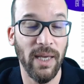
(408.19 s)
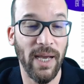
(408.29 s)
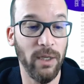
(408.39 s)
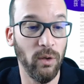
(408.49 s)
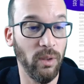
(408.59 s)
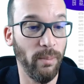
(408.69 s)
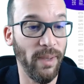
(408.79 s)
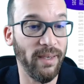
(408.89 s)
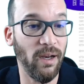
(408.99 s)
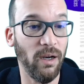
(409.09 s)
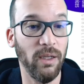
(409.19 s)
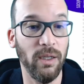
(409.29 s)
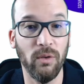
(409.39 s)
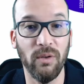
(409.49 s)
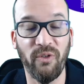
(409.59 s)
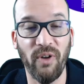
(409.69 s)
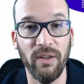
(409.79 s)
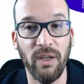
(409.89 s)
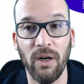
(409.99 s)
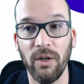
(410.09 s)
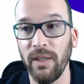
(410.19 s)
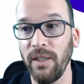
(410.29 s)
I know the backyard, I know the front yard,